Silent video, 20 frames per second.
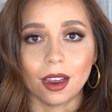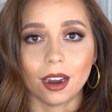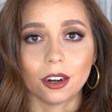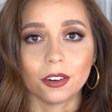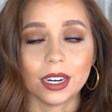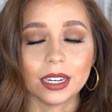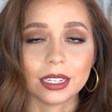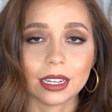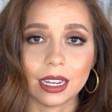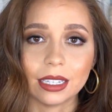
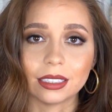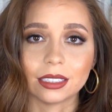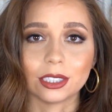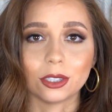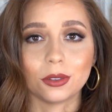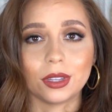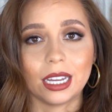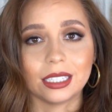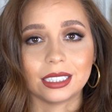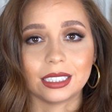Alright guys,
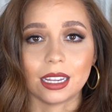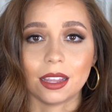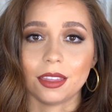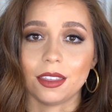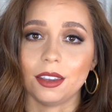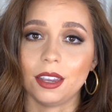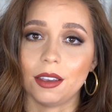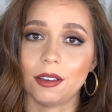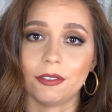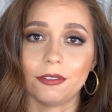so that's
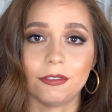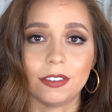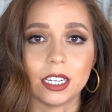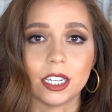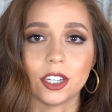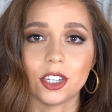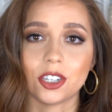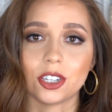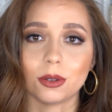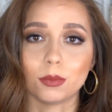the
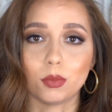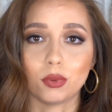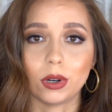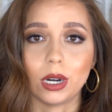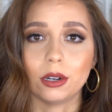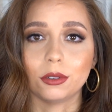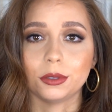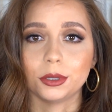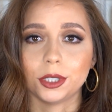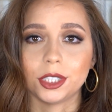finished
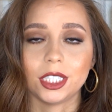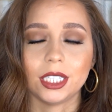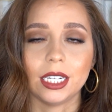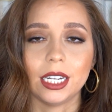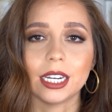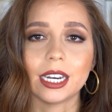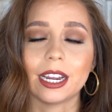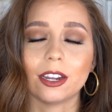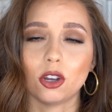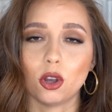brow
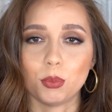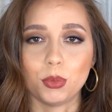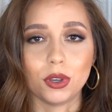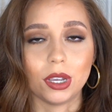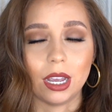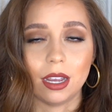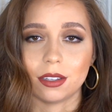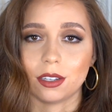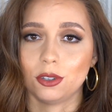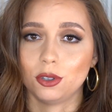routine. I hope you
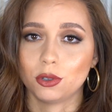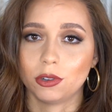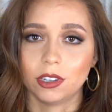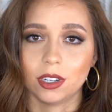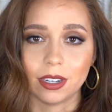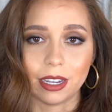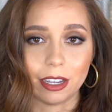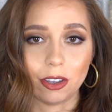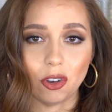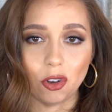guys enjoyed
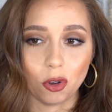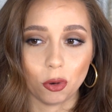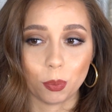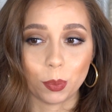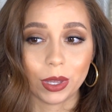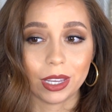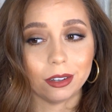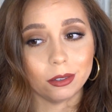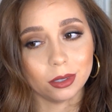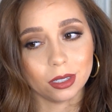it. I
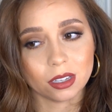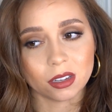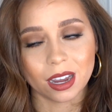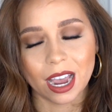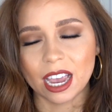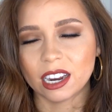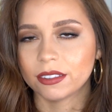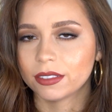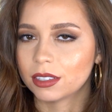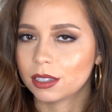hope it was
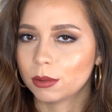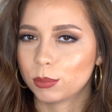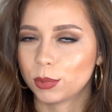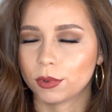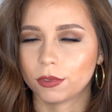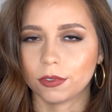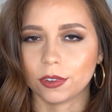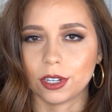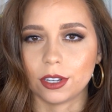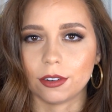kind of
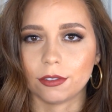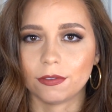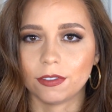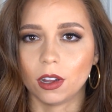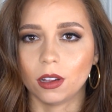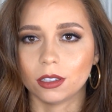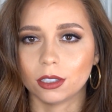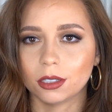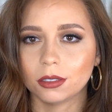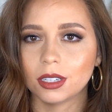simple for you to
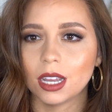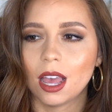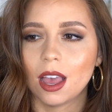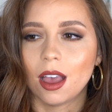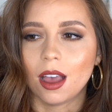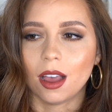follow.